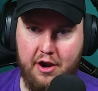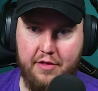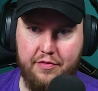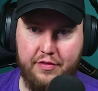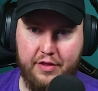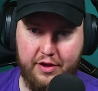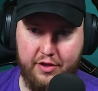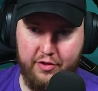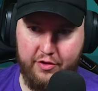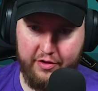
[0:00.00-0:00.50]

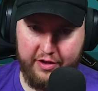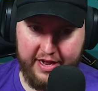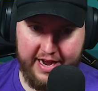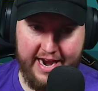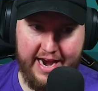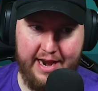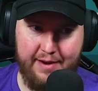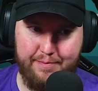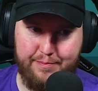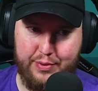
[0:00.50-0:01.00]
the
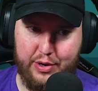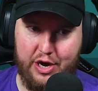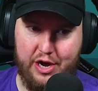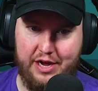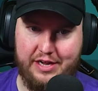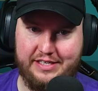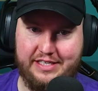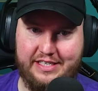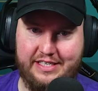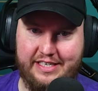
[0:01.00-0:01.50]
clan
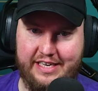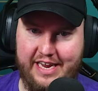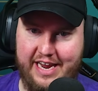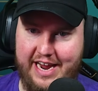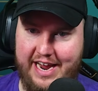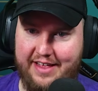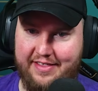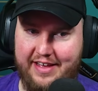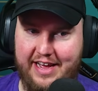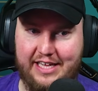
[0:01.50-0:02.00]
boss.
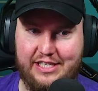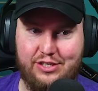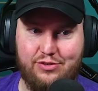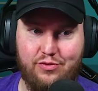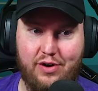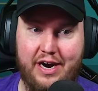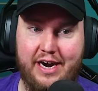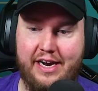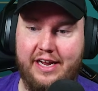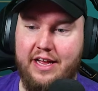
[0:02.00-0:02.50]
Yeah, that's
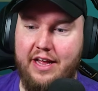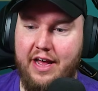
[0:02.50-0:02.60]
right.